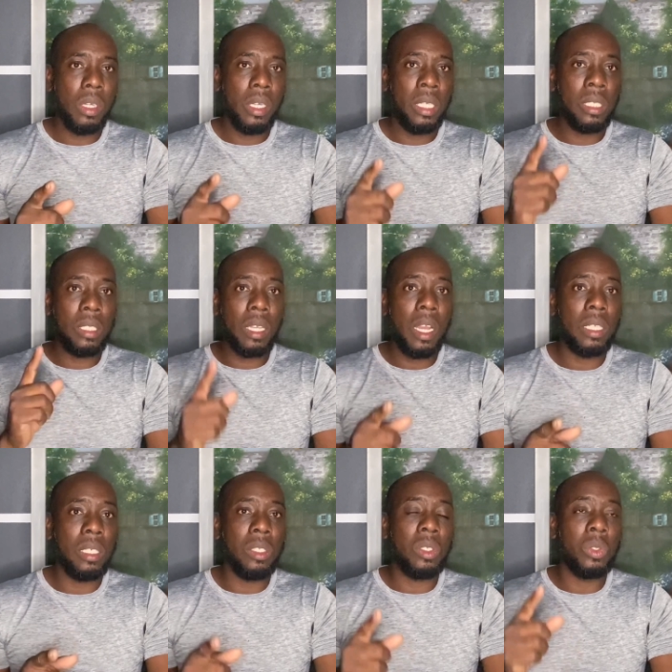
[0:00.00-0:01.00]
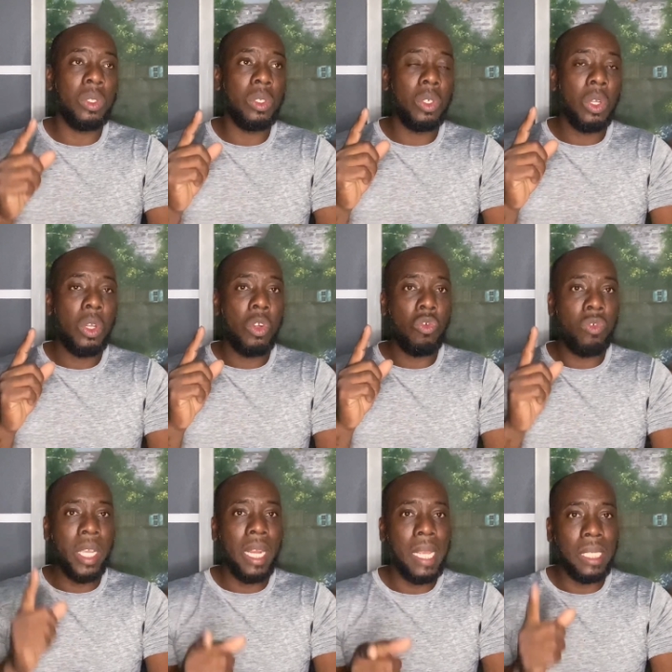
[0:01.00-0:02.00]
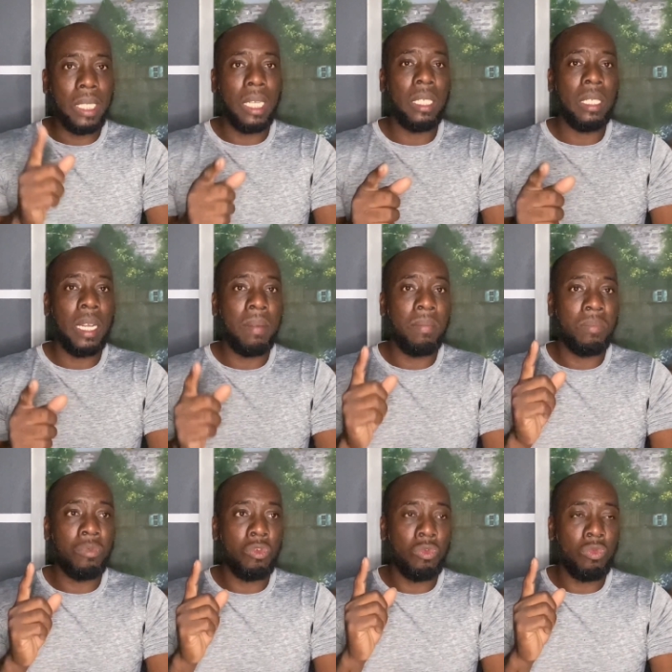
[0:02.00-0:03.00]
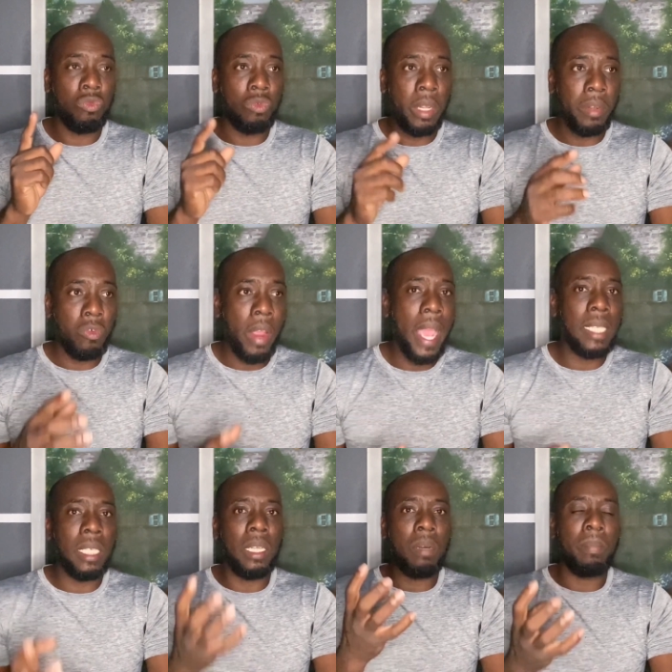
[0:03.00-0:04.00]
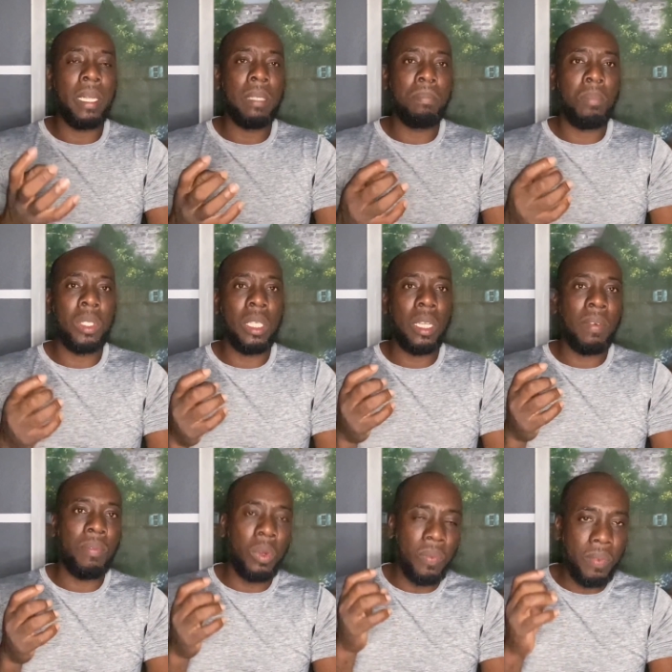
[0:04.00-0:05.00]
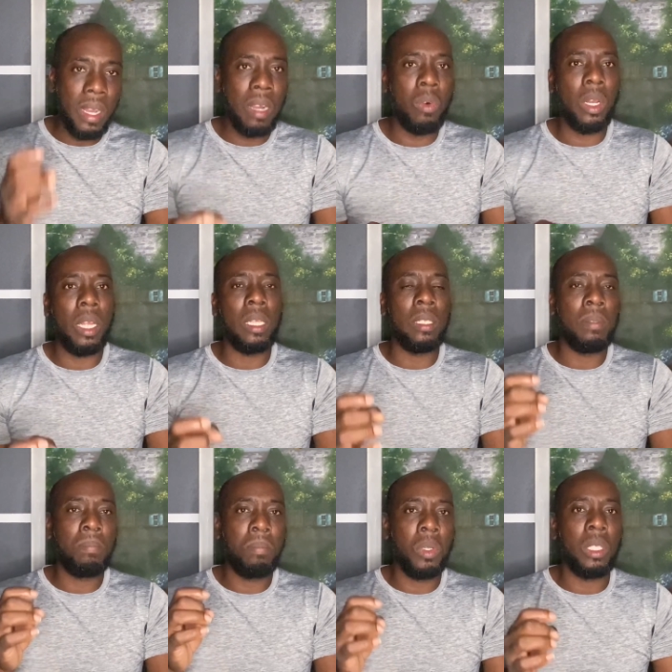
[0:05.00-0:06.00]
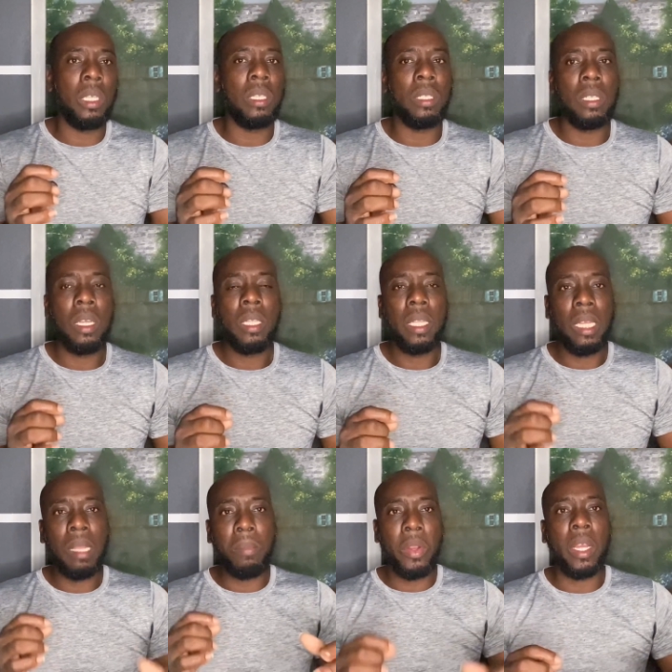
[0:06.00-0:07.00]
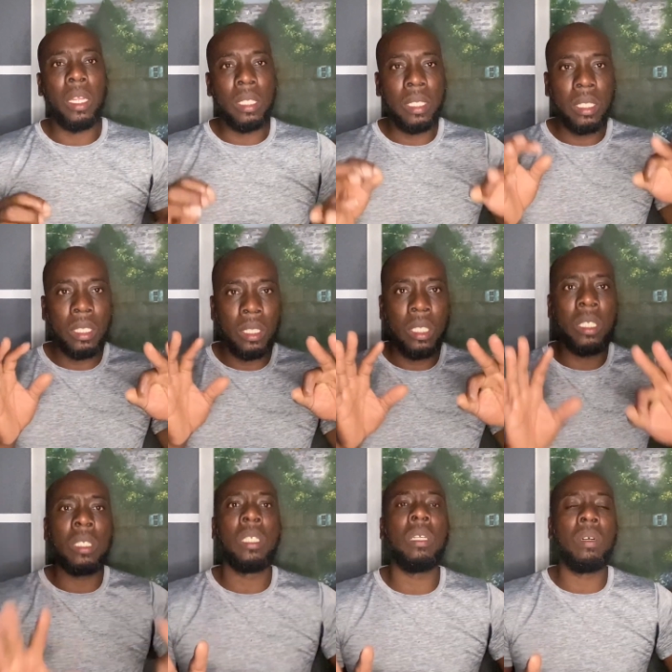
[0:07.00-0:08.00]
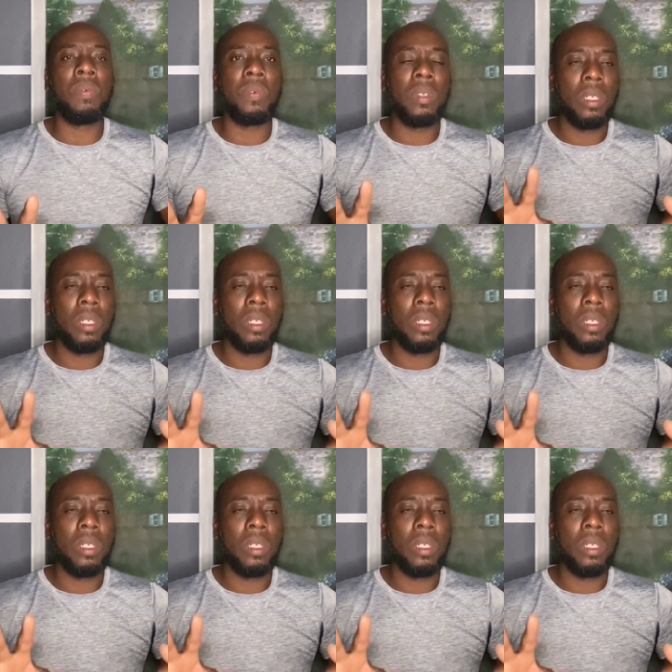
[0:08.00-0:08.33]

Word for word: is starting to realize that and um, and rising up and putting a foot forward and putting telling America this is enough.